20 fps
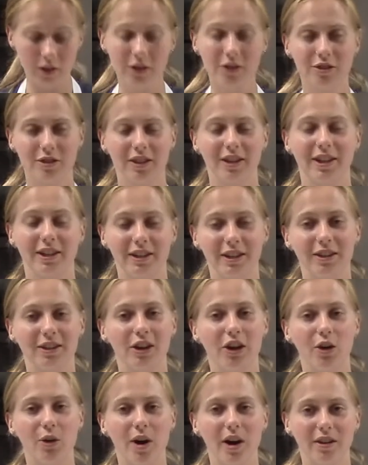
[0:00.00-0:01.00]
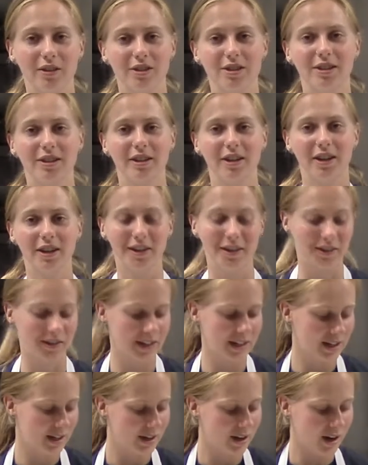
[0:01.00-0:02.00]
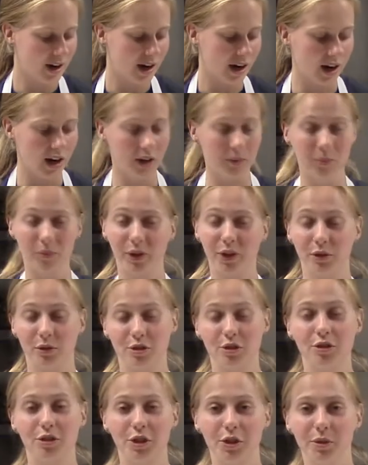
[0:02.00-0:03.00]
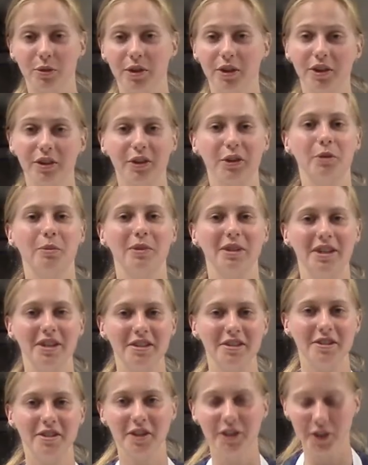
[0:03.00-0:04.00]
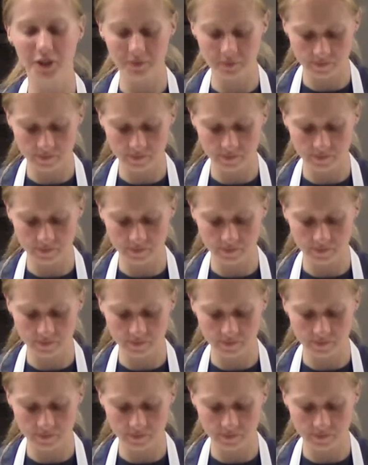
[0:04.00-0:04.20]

so that it can go onto the little skewer a little bit easier.